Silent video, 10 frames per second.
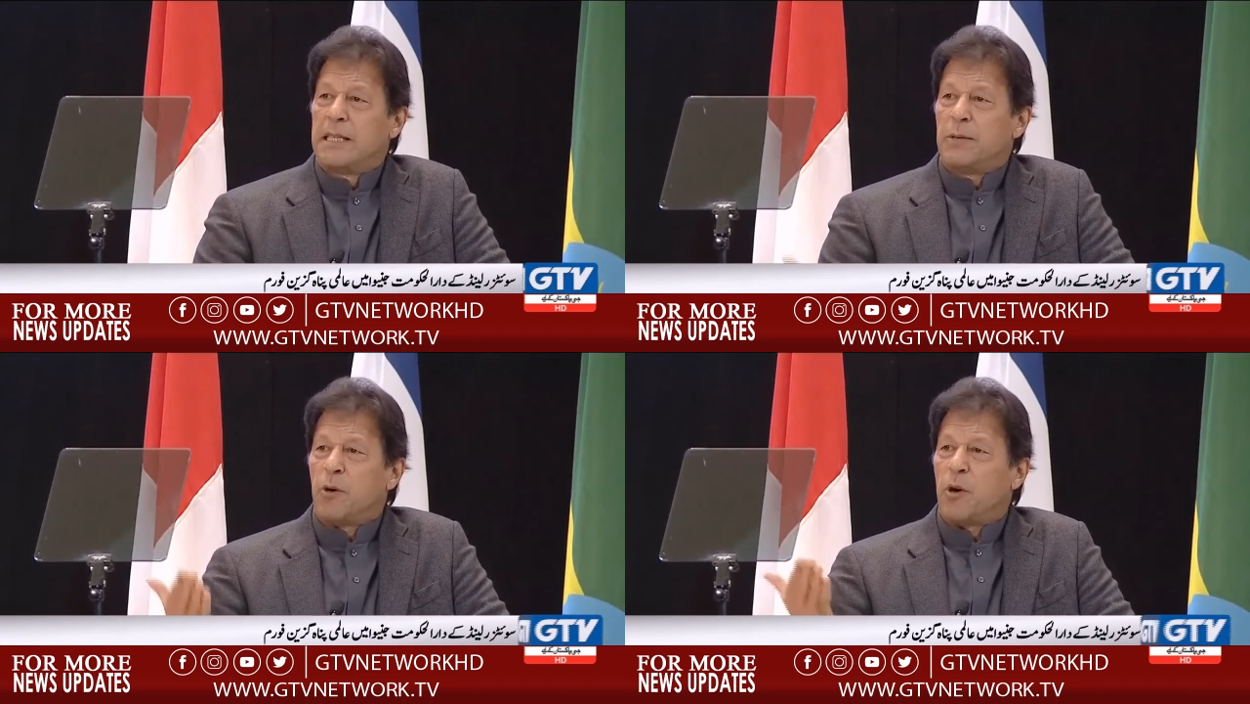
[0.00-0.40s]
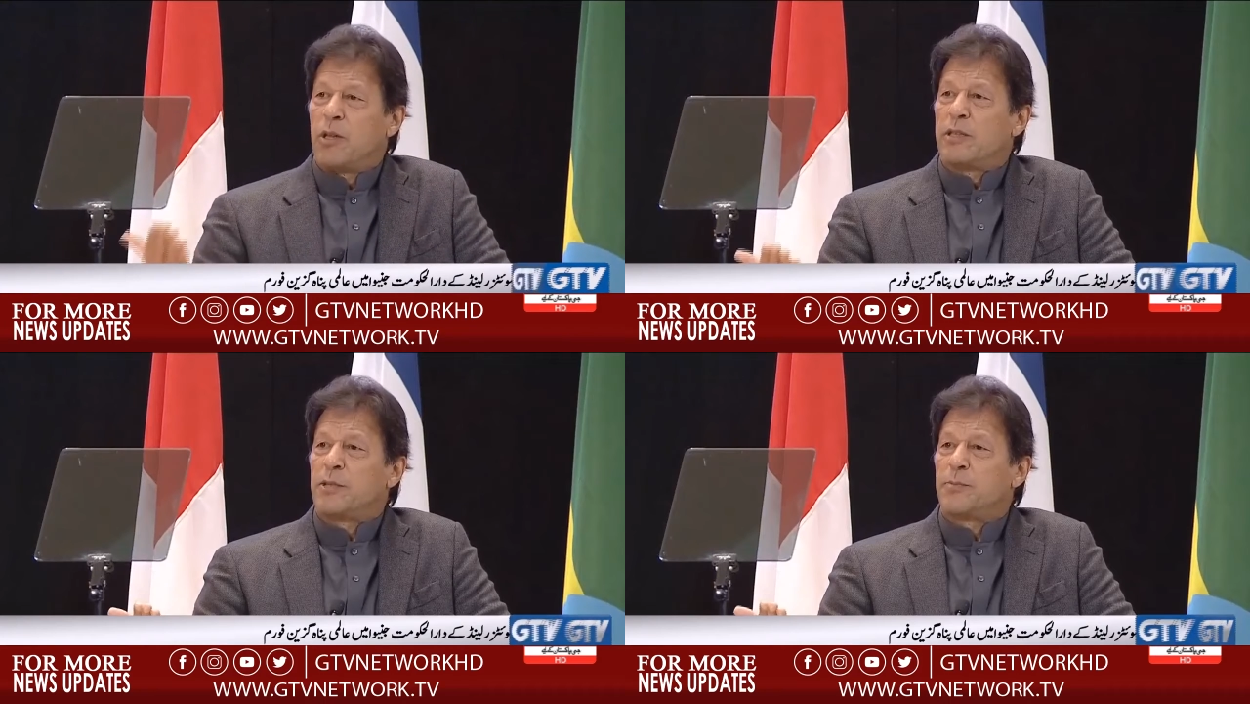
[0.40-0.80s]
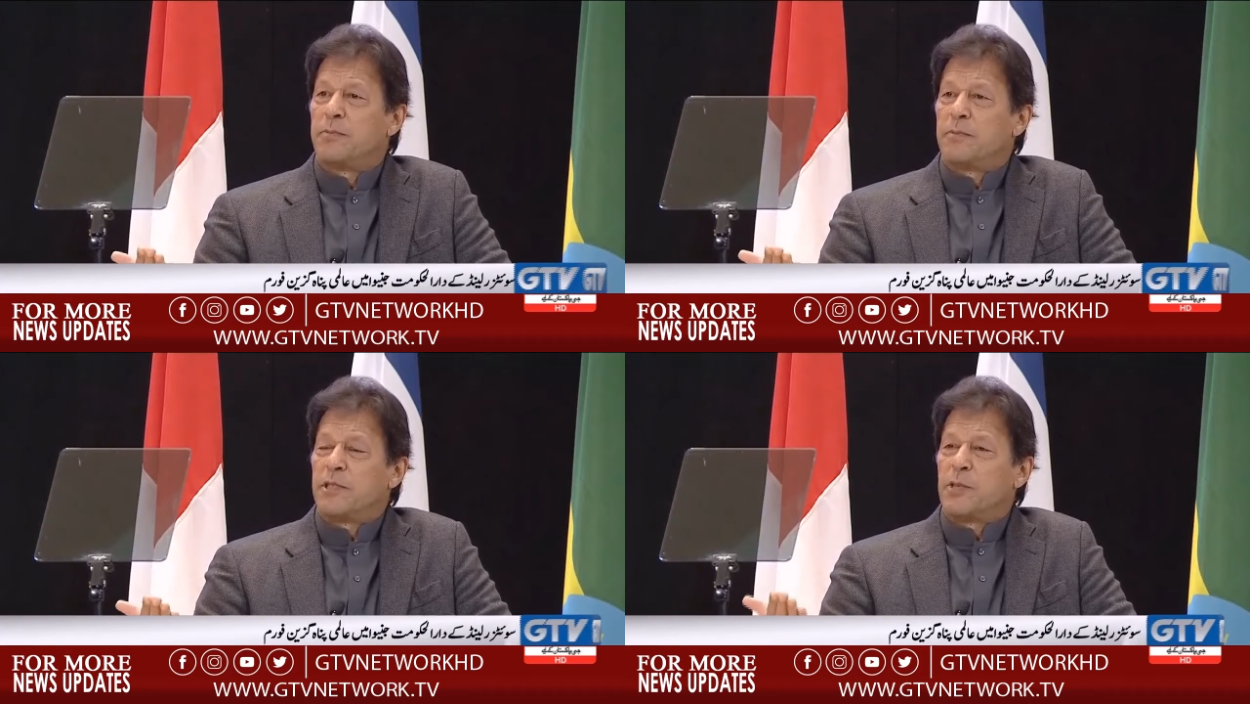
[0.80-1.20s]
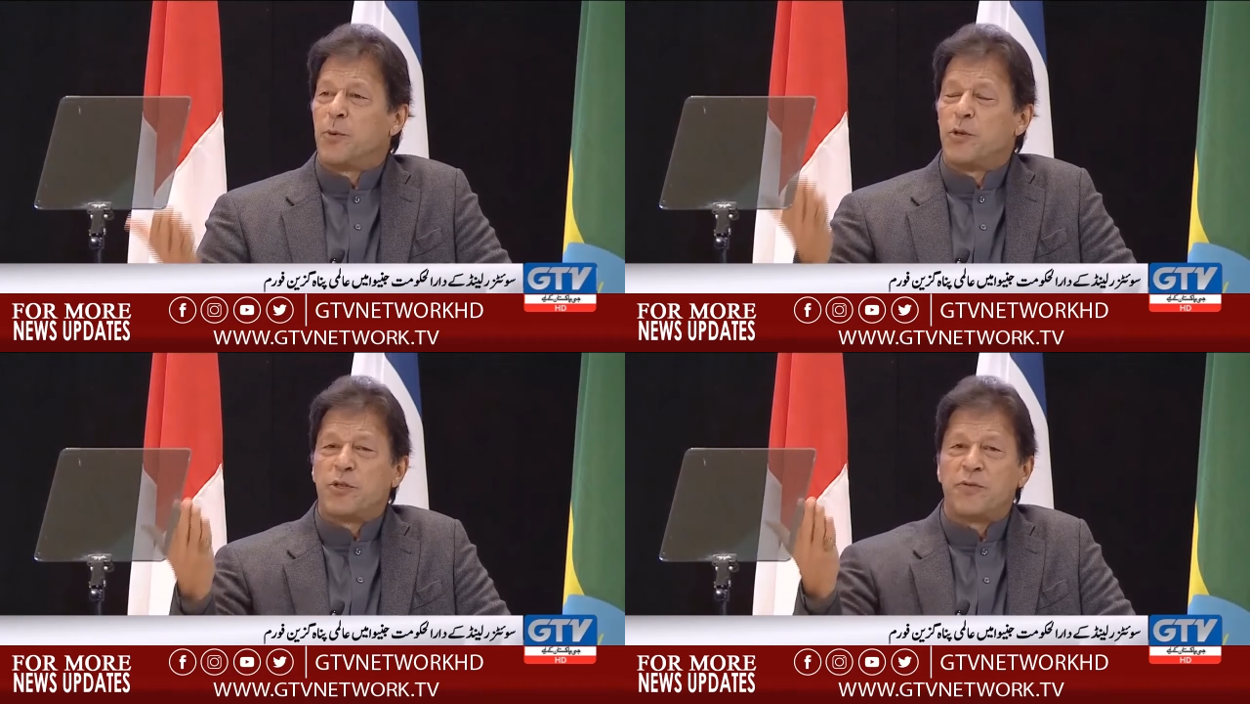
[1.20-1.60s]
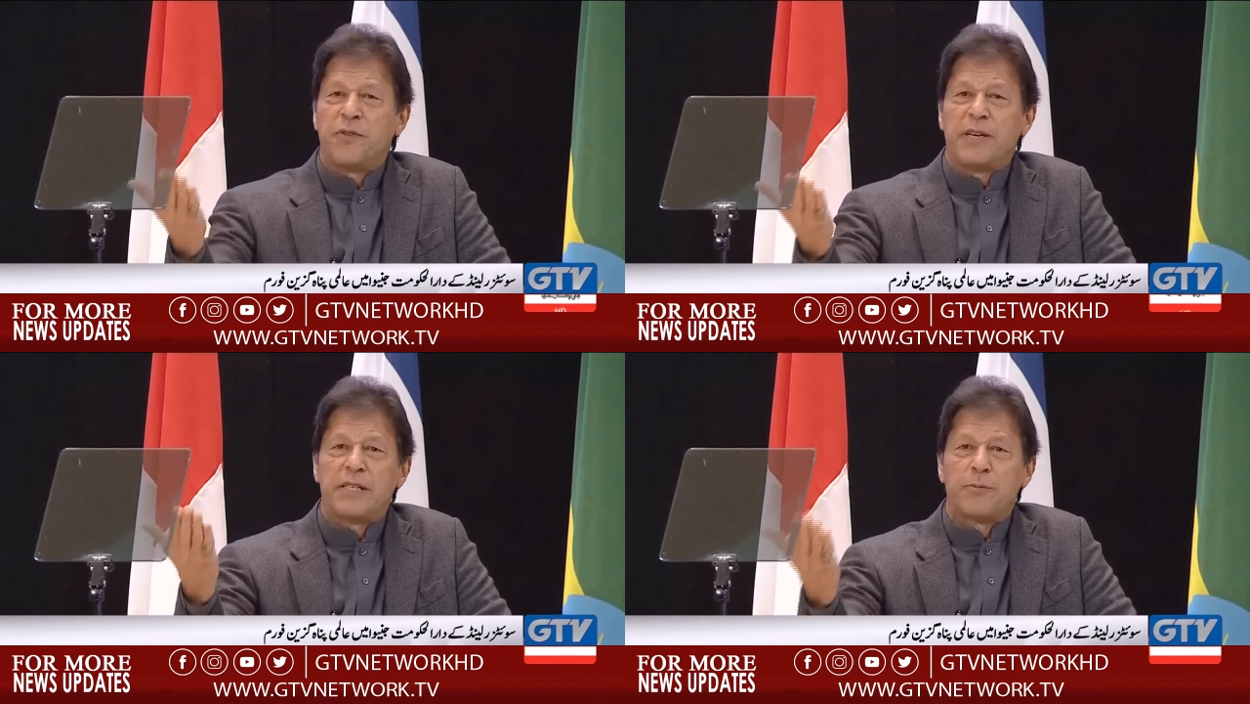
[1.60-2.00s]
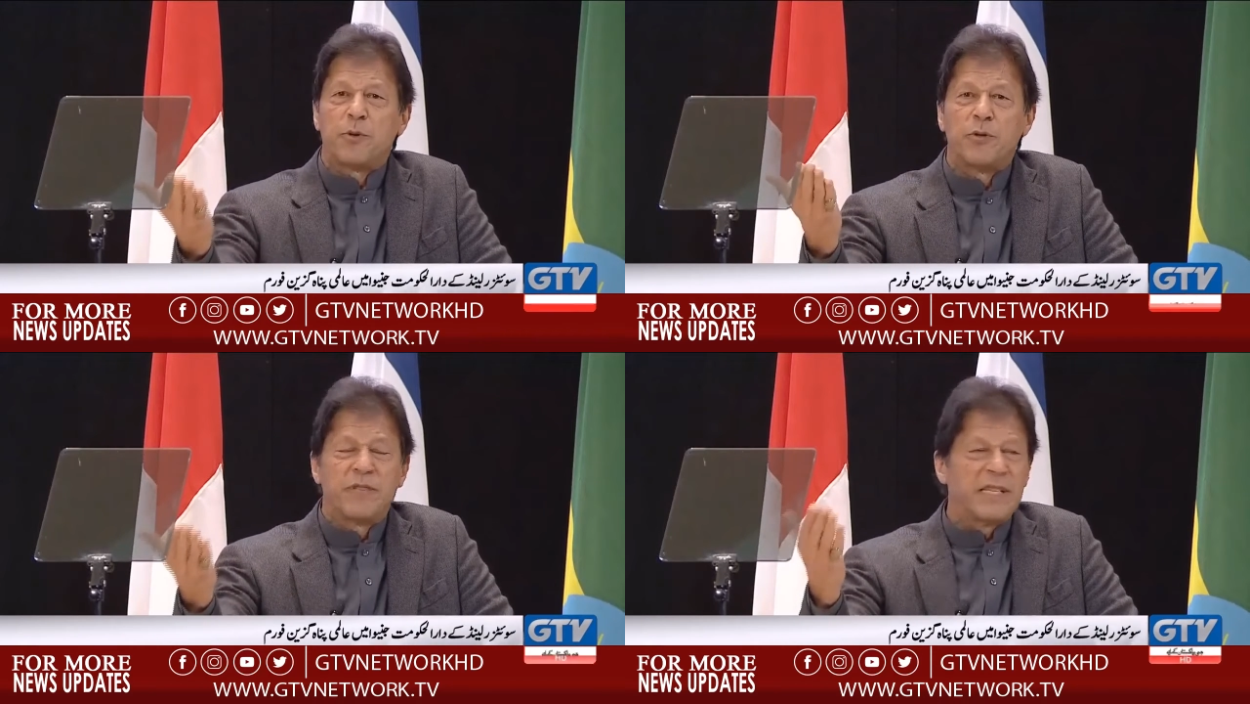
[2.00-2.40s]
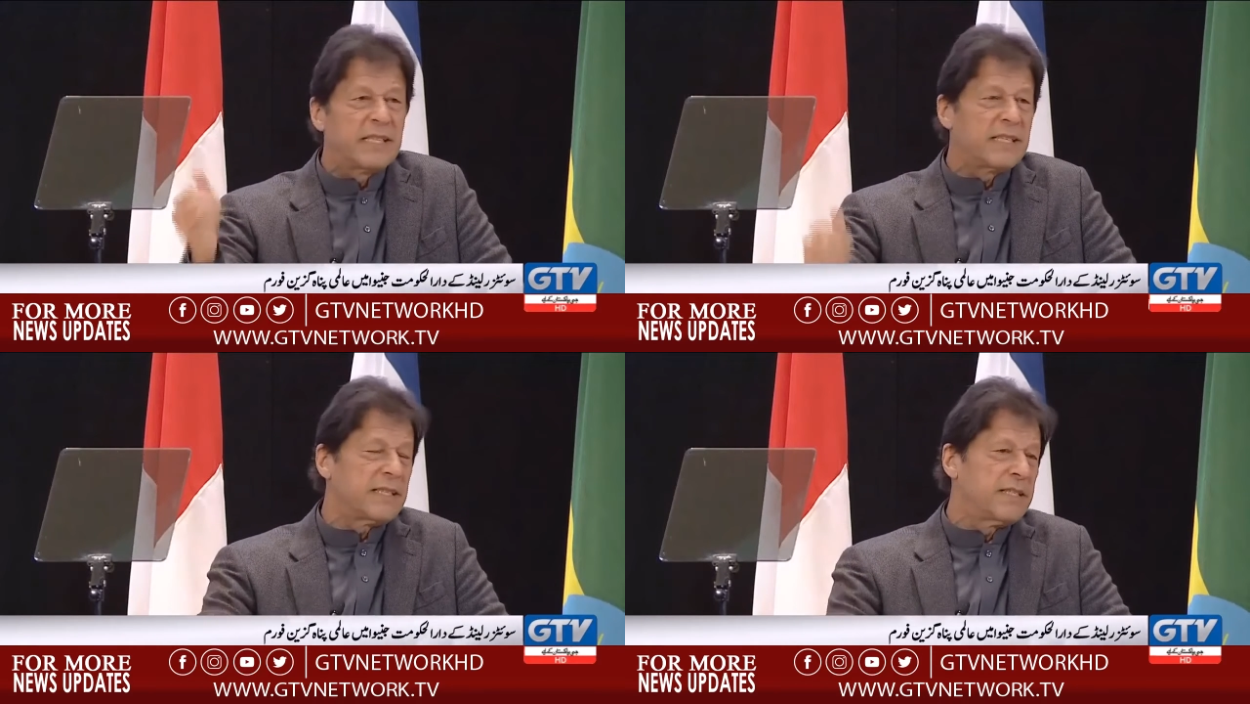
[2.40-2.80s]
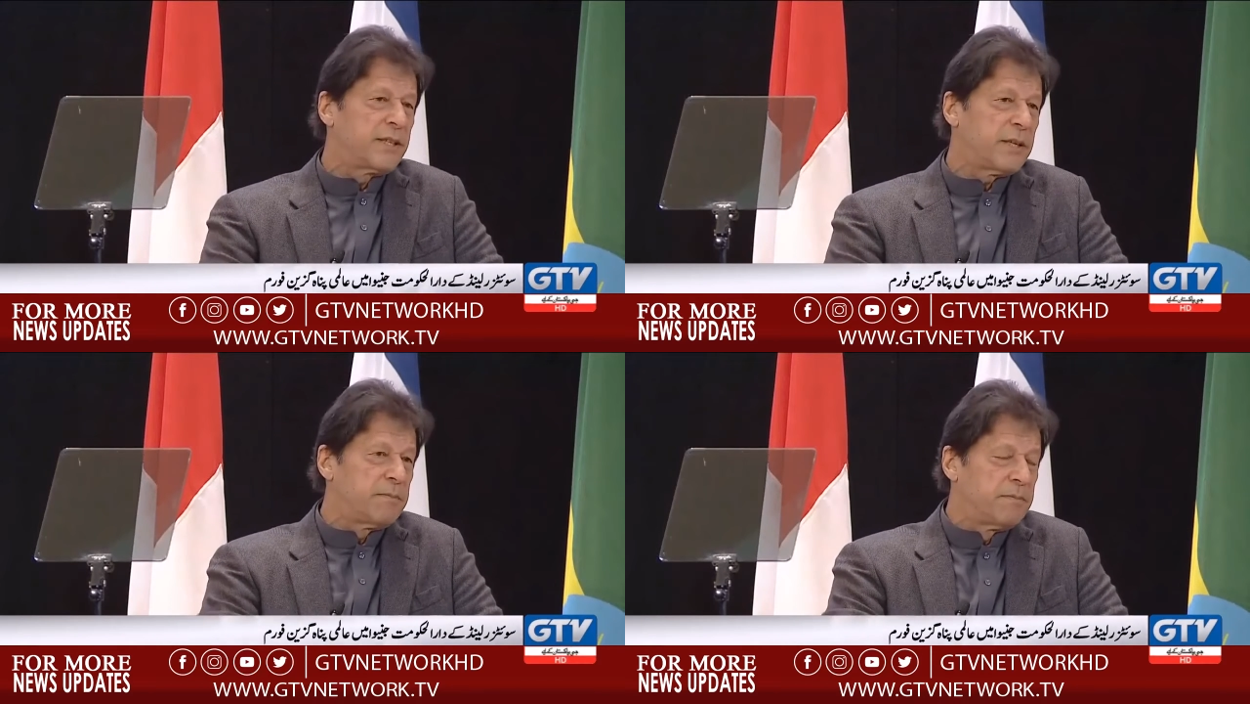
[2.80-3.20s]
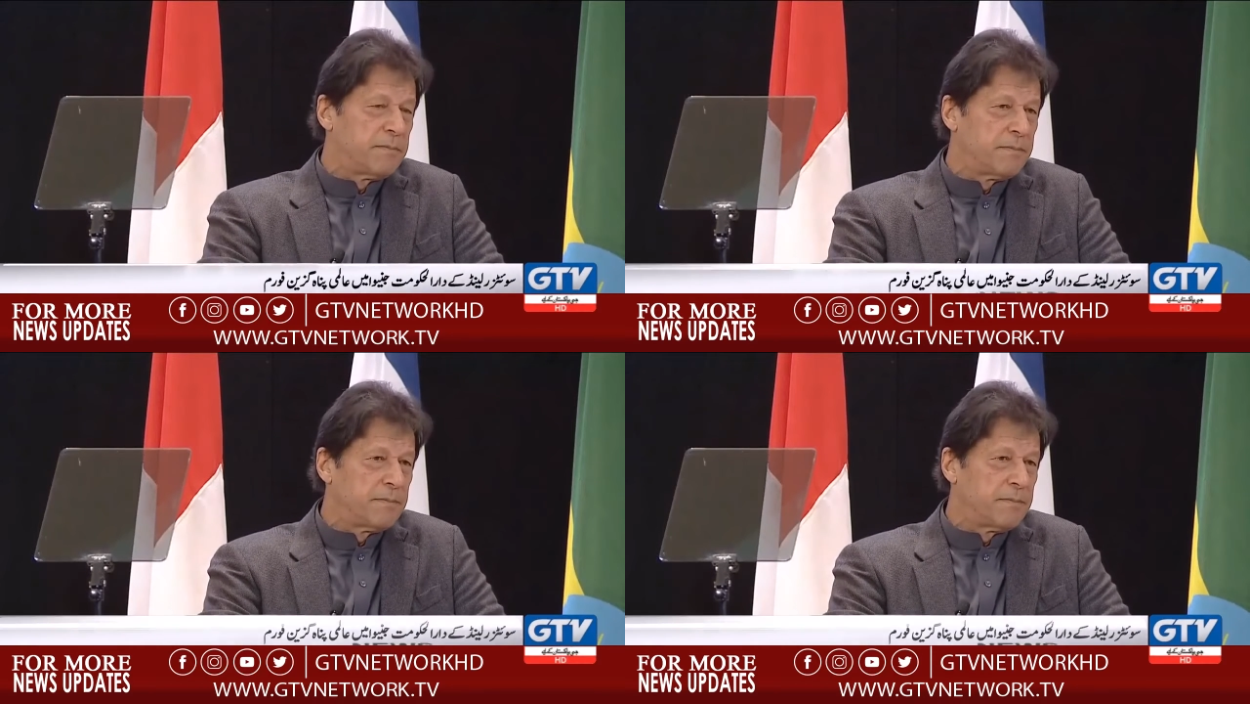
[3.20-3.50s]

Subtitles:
they were all supposed to first prove their citizenship.